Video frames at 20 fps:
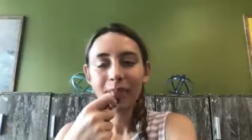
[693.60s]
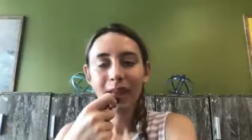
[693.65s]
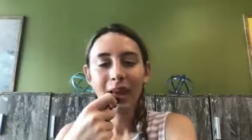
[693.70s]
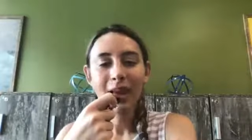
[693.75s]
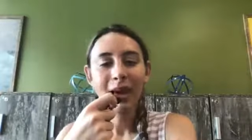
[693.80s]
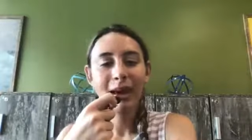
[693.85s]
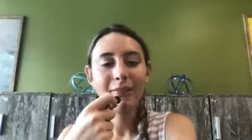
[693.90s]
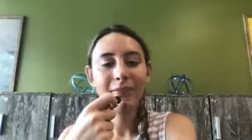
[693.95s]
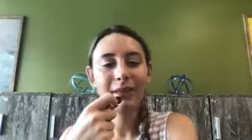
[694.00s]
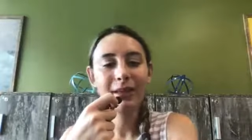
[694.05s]

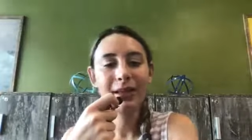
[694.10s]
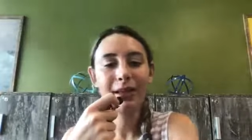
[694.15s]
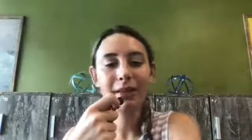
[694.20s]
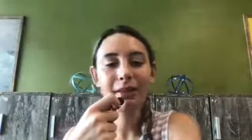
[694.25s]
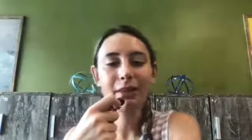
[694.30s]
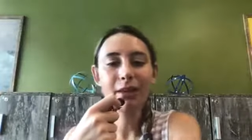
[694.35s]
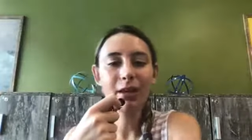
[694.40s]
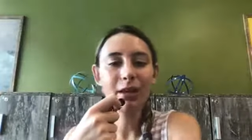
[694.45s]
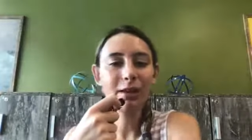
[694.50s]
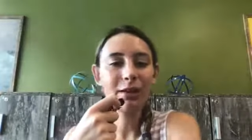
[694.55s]
have any
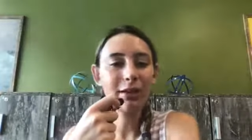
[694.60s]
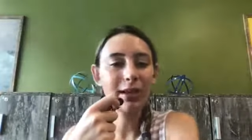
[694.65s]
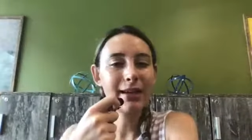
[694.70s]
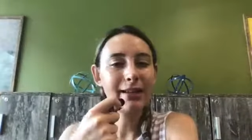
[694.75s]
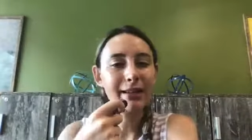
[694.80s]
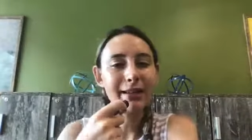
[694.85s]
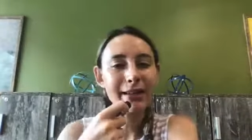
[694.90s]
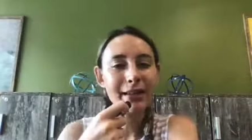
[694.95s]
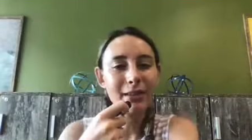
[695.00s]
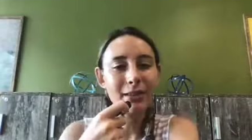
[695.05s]
thoughts or
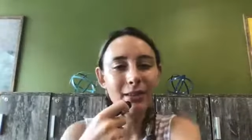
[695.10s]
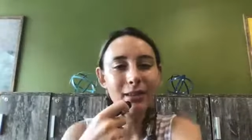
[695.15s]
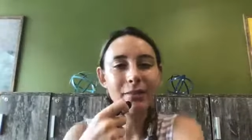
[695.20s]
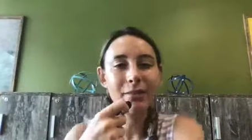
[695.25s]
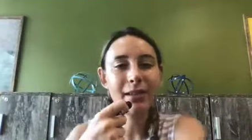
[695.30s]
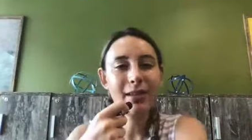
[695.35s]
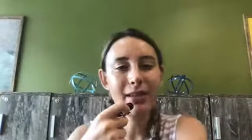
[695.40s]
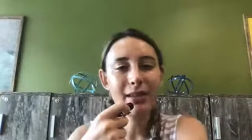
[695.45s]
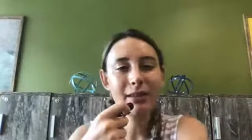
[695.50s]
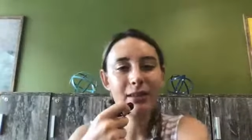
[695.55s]
ideas or
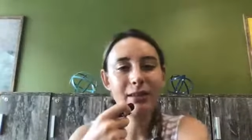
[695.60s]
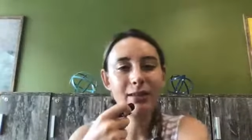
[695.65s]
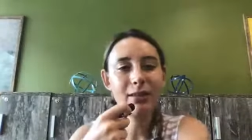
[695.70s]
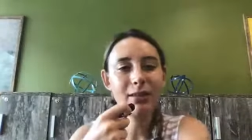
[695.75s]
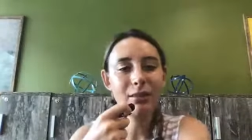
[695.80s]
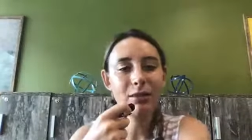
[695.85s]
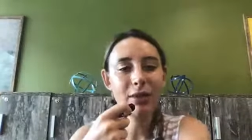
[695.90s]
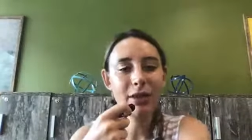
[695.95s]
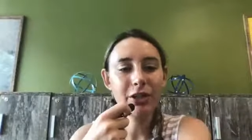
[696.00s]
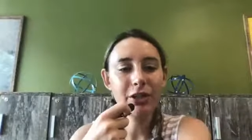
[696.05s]

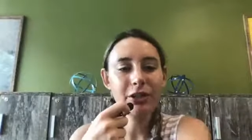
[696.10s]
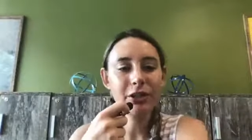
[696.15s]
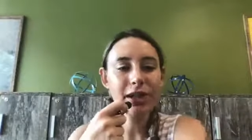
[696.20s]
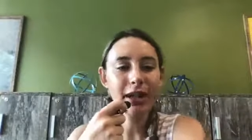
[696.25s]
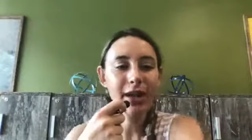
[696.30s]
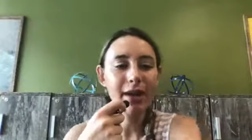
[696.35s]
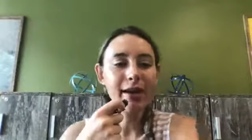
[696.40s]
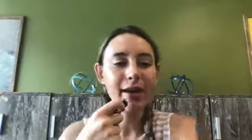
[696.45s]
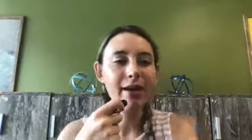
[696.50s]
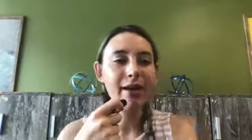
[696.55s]
opinions you want to
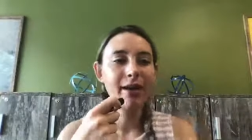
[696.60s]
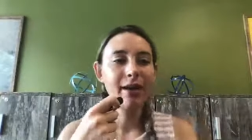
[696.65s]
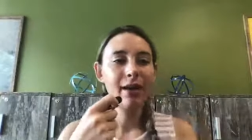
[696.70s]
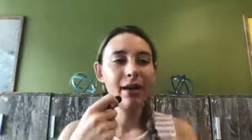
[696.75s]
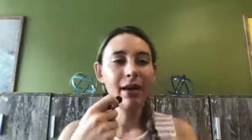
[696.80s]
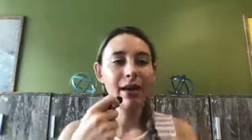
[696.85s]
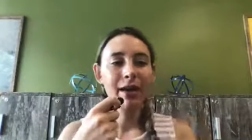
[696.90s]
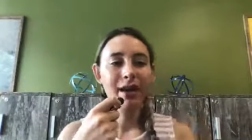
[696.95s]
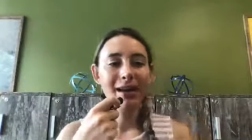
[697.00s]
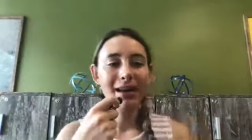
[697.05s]
share,
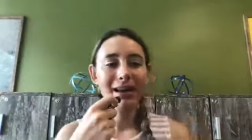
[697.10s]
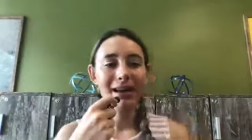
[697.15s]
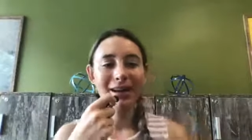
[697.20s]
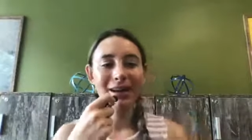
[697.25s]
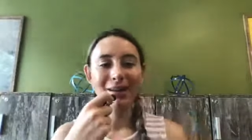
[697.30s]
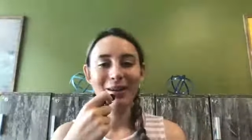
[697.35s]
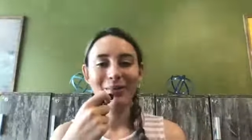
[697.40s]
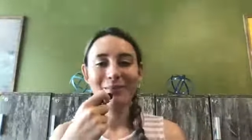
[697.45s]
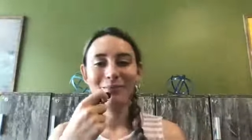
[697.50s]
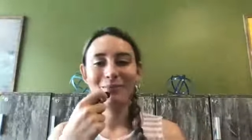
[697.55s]

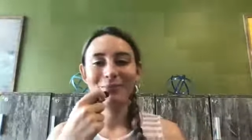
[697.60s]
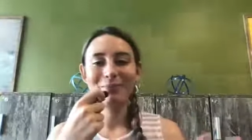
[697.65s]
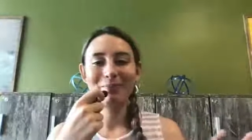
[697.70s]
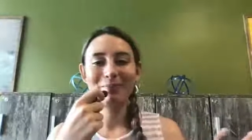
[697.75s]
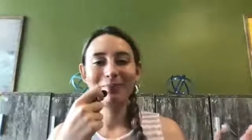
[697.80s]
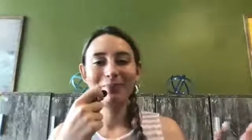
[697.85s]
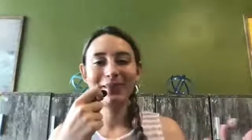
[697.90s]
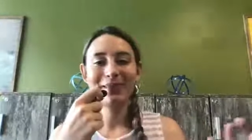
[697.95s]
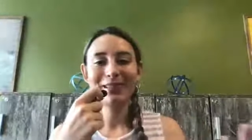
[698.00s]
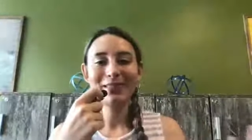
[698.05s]
um,
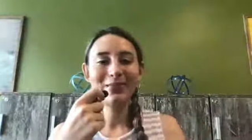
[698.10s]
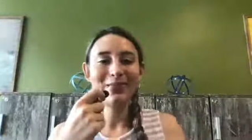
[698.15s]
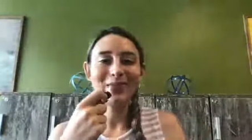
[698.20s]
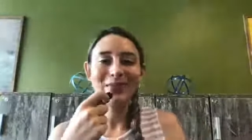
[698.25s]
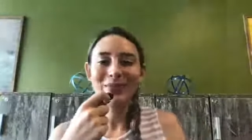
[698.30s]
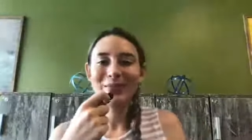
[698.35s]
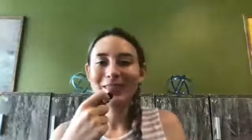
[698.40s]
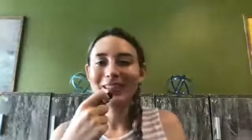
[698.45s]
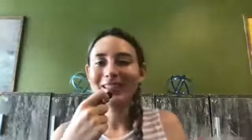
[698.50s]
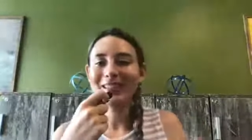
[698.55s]
please feel
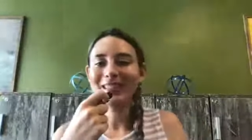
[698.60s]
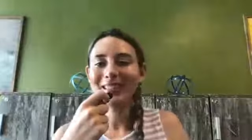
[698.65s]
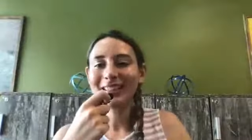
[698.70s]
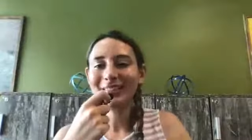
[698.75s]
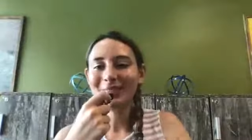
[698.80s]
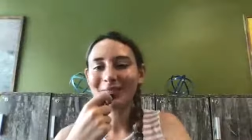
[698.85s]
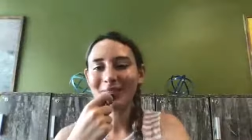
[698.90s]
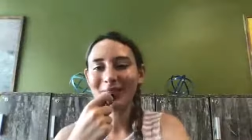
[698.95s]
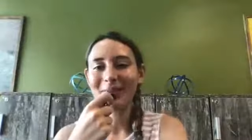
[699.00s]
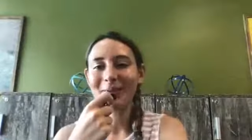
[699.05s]
free to
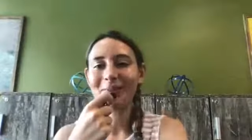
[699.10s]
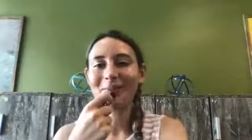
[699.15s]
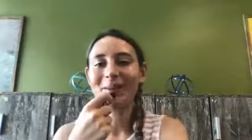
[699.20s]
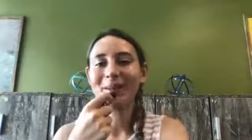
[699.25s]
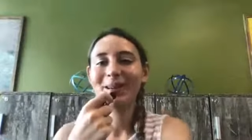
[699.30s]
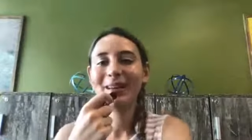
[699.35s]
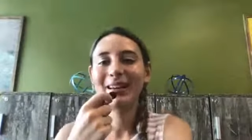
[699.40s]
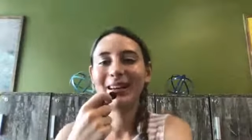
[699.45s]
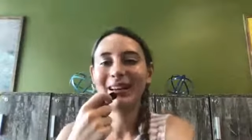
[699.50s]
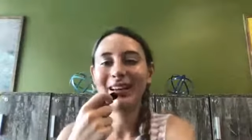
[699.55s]
leave them.
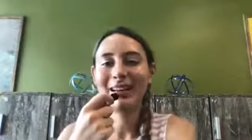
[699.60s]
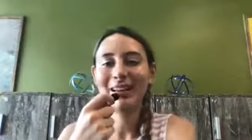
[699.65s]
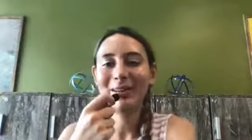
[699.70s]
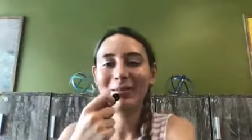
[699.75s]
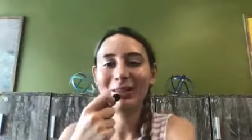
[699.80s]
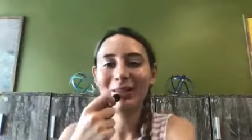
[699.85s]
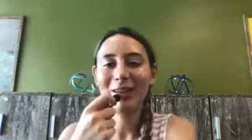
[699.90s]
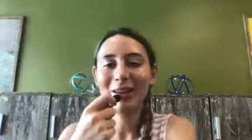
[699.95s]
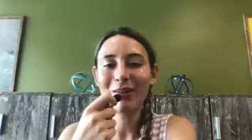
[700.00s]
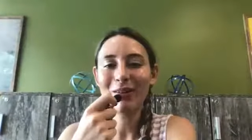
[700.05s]

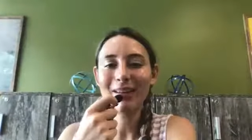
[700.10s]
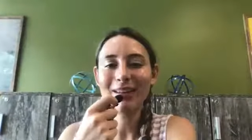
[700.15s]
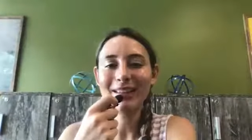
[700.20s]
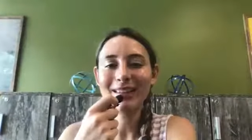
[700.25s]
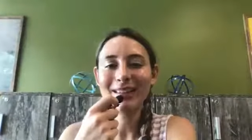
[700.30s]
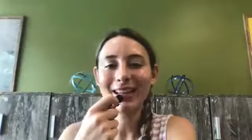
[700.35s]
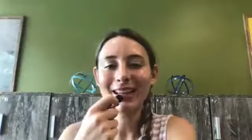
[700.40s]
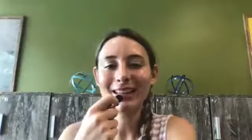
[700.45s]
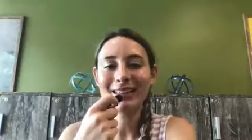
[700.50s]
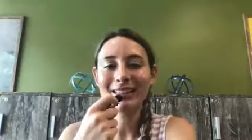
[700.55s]
Um, it's always
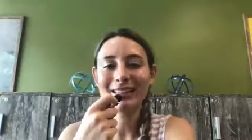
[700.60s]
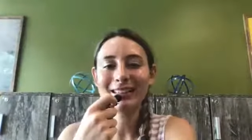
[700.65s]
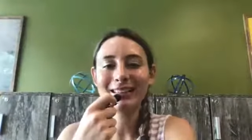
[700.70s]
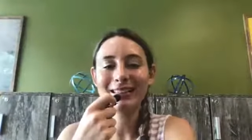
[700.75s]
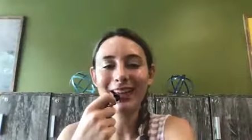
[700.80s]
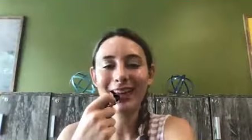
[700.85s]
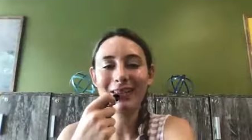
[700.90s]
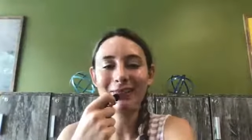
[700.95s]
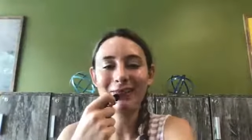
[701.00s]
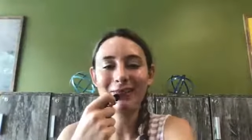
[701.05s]
nice,
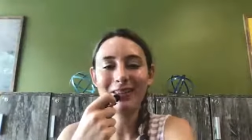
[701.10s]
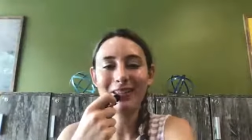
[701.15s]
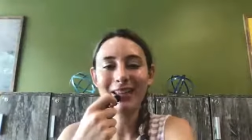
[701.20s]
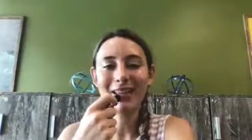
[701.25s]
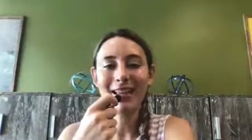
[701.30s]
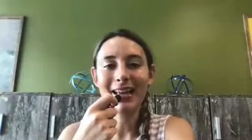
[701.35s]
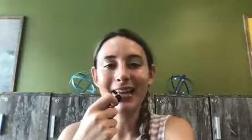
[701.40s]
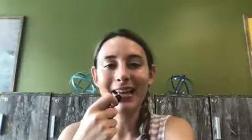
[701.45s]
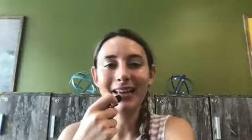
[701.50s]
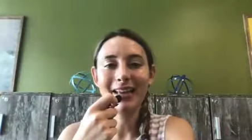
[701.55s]
I feel
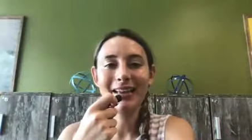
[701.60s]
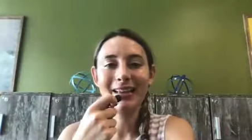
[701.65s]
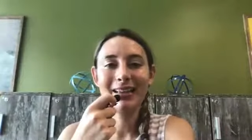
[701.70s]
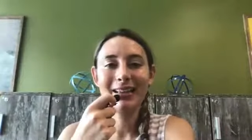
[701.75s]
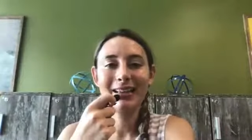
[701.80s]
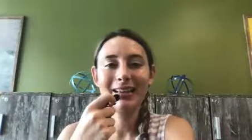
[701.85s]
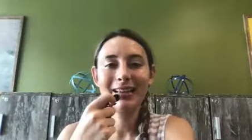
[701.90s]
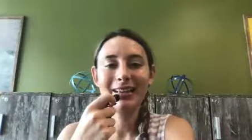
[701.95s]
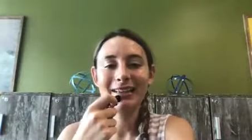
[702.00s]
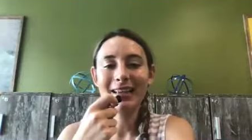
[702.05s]
like,
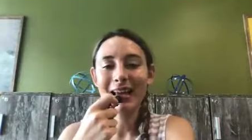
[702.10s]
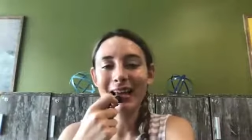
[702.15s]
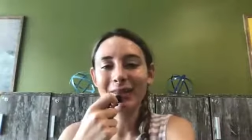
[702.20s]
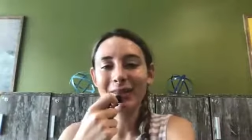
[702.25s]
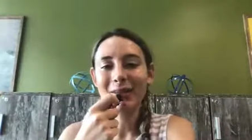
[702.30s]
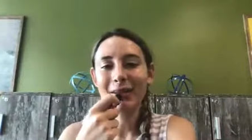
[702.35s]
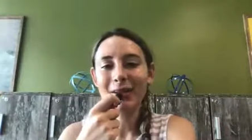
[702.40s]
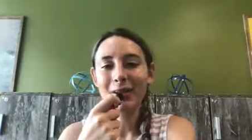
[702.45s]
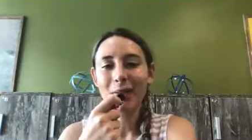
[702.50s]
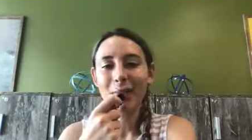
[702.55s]
to have
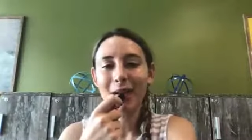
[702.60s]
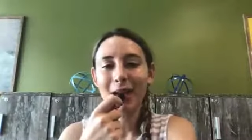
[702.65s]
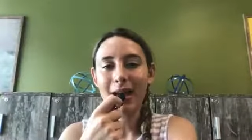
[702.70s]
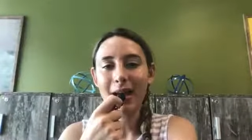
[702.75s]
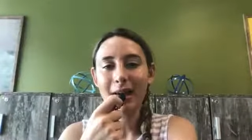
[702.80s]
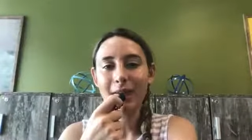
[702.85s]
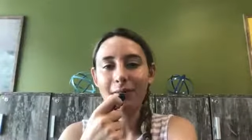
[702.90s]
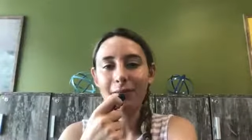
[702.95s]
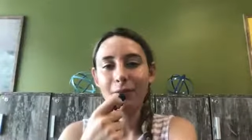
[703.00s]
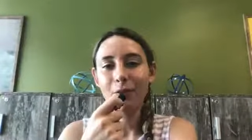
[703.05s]
a little
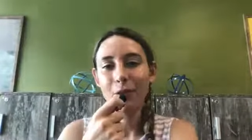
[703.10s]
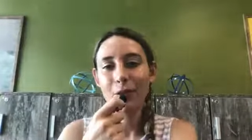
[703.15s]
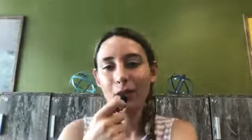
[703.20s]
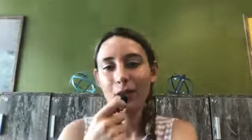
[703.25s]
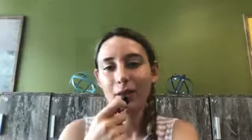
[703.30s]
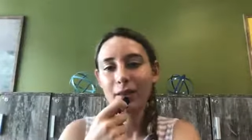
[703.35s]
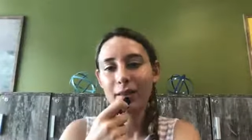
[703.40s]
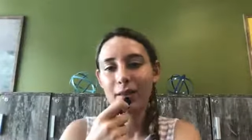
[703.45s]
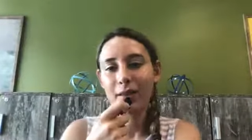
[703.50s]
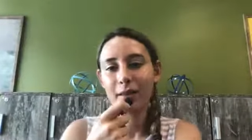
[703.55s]
back and
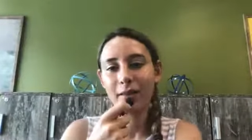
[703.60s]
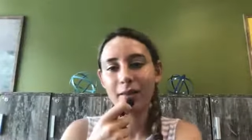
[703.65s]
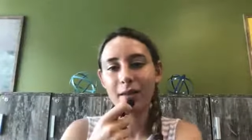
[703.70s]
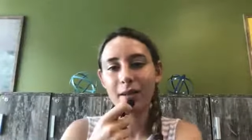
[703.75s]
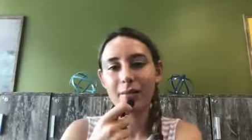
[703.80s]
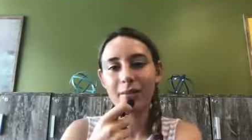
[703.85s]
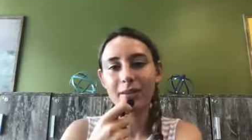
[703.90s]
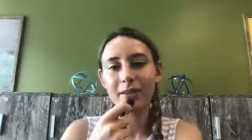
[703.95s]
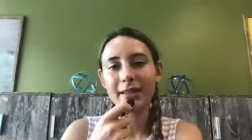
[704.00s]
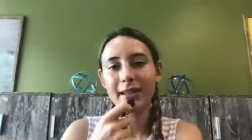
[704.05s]
forth in our
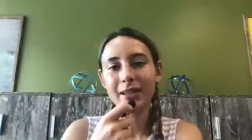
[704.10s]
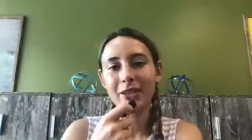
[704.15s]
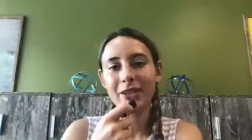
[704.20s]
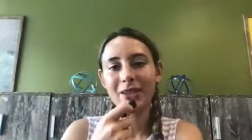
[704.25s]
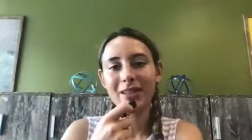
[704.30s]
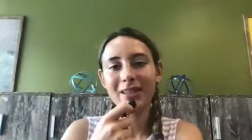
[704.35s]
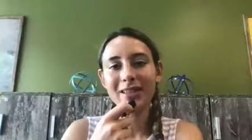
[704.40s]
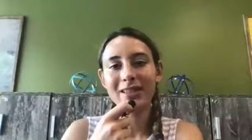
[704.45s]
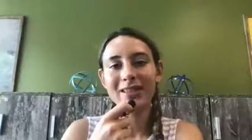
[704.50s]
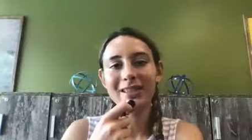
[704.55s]

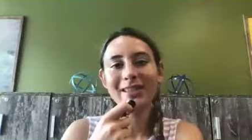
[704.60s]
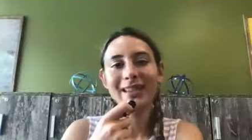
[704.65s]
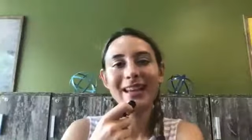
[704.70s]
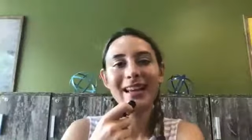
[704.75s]
conversations